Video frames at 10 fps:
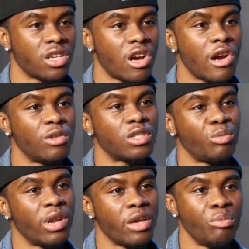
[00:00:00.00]
Kerr, used to
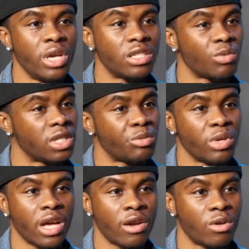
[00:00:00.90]
play beats with his
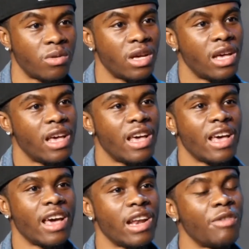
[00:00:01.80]
piano.
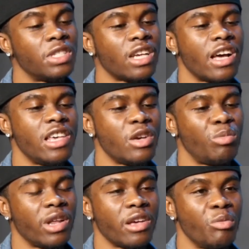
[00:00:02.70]
And every time he would
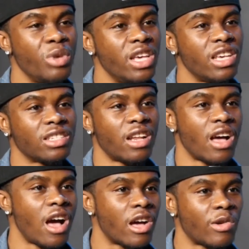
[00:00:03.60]
play a beat, it's like
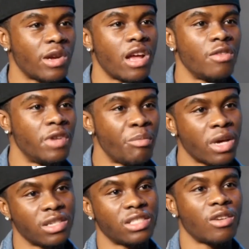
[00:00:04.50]
I'd creatively
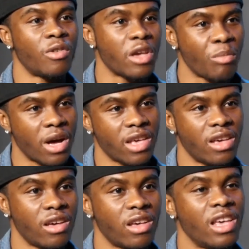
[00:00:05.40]
make a song in my
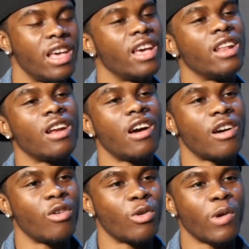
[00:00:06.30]
head, and then
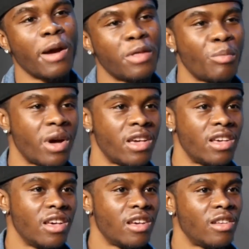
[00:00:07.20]
I'd go grab the mic,
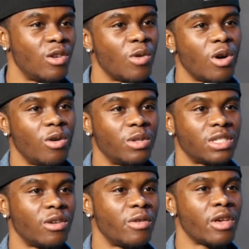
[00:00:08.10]
do a whole
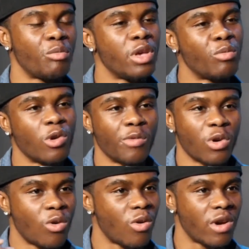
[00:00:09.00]
song, and people would
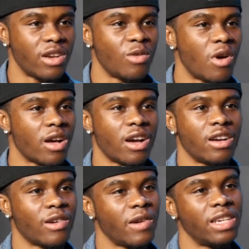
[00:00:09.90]
record, do all kind
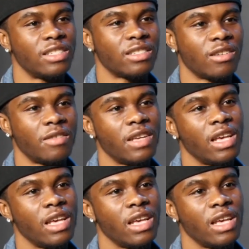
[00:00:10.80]
of crazy stuff.